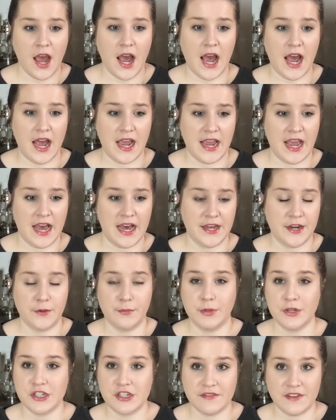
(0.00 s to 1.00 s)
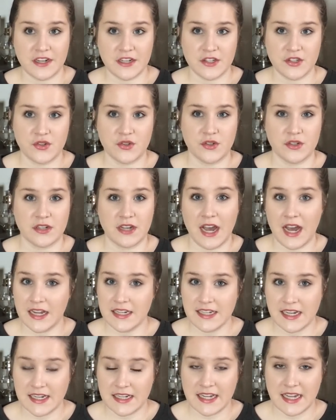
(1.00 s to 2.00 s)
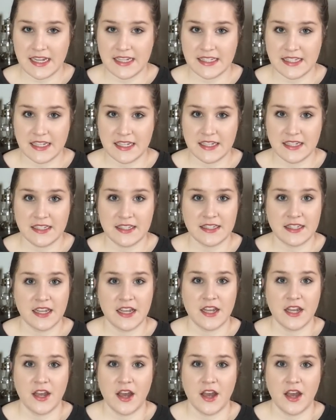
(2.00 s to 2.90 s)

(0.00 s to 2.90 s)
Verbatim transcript: I had a bunch of extra contact cases,